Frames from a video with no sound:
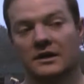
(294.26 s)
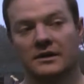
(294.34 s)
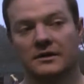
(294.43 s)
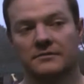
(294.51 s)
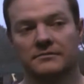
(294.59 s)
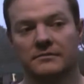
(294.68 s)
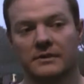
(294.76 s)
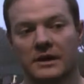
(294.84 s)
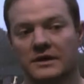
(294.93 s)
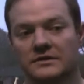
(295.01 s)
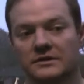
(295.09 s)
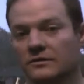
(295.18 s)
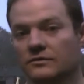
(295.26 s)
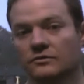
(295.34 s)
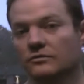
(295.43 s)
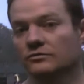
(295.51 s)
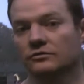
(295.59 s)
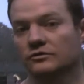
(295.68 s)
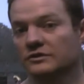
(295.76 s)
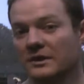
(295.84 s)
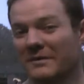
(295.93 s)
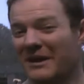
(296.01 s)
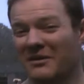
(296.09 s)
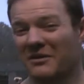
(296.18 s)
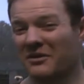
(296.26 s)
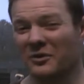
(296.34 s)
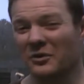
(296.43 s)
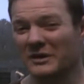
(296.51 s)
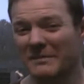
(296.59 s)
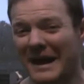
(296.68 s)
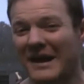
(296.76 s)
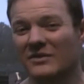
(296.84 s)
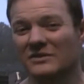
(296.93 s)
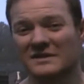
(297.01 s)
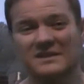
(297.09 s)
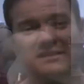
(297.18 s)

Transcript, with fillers: um, honestly through losing about 30 pounds